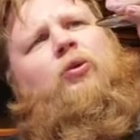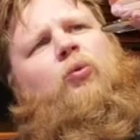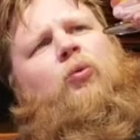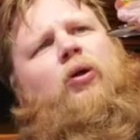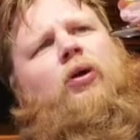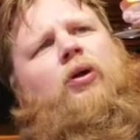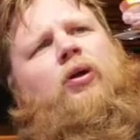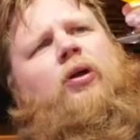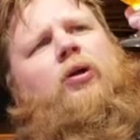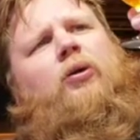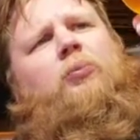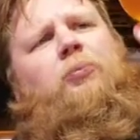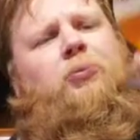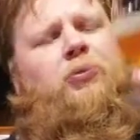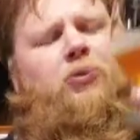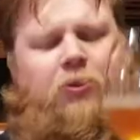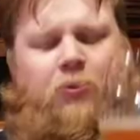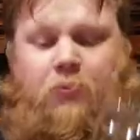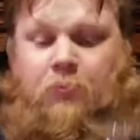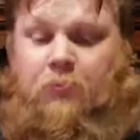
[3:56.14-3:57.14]
their way up,
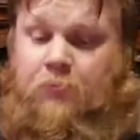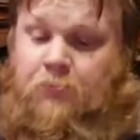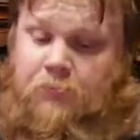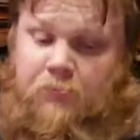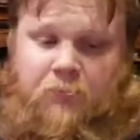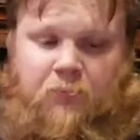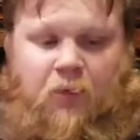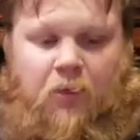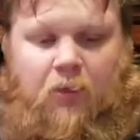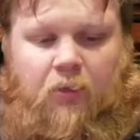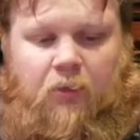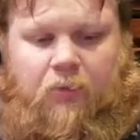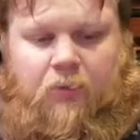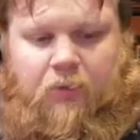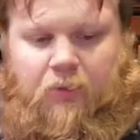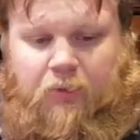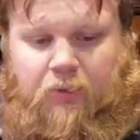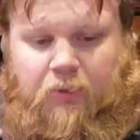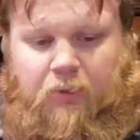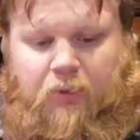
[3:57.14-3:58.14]
so
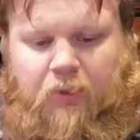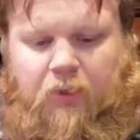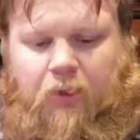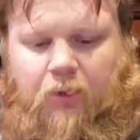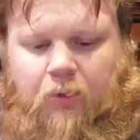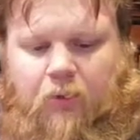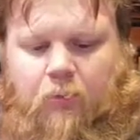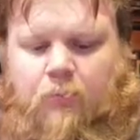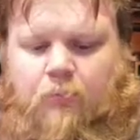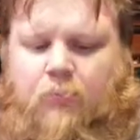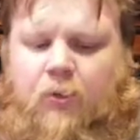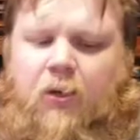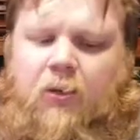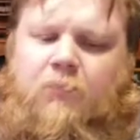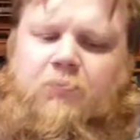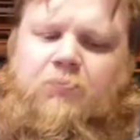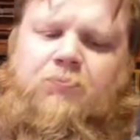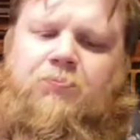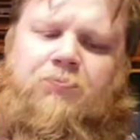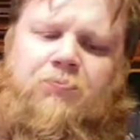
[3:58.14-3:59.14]
there you go.
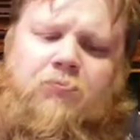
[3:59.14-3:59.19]
But,